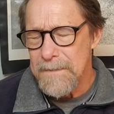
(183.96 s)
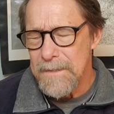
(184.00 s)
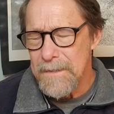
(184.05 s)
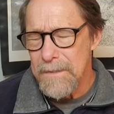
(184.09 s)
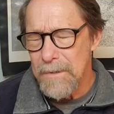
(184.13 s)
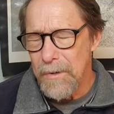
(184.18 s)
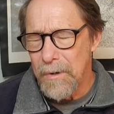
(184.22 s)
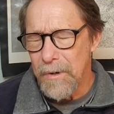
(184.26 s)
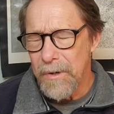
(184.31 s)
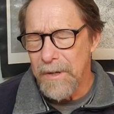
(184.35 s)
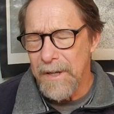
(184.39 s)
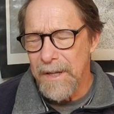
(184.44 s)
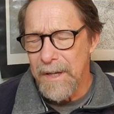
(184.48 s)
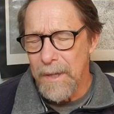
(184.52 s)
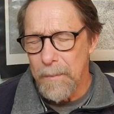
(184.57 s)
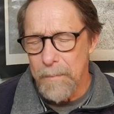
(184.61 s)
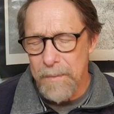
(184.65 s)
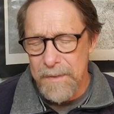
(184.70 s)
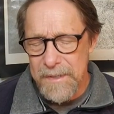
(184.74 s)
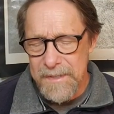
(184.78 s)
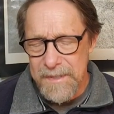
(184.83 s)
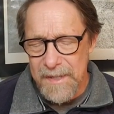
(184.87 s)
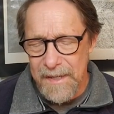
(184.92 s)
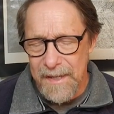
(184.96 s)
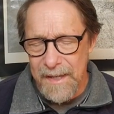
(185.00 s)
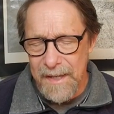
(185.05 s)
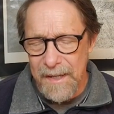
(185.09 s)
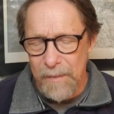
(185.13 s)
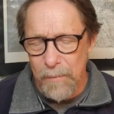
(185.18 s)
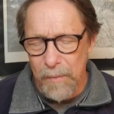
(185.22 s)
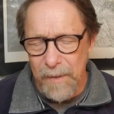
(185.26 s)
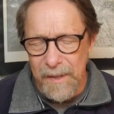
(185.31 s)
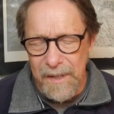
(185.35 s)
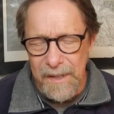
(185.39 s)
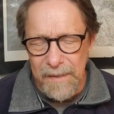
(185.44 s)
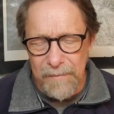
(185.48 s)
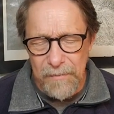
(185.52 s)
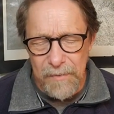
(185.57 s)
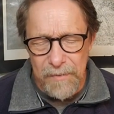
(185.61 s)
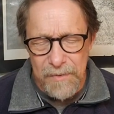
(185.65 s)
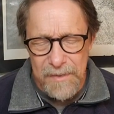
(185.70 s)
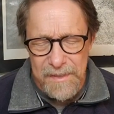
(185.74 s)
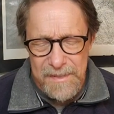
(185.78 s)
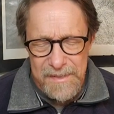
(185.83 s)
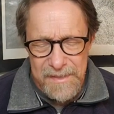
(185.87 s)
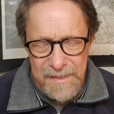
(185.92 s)
Lord, help us today. We give
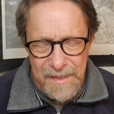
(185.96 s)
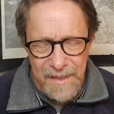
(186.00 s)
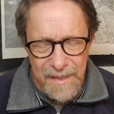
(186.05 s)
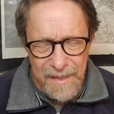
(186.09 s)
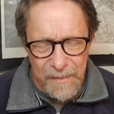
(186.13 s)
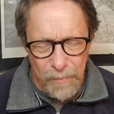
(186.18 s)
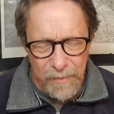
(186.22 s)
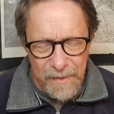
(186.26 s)
you this day.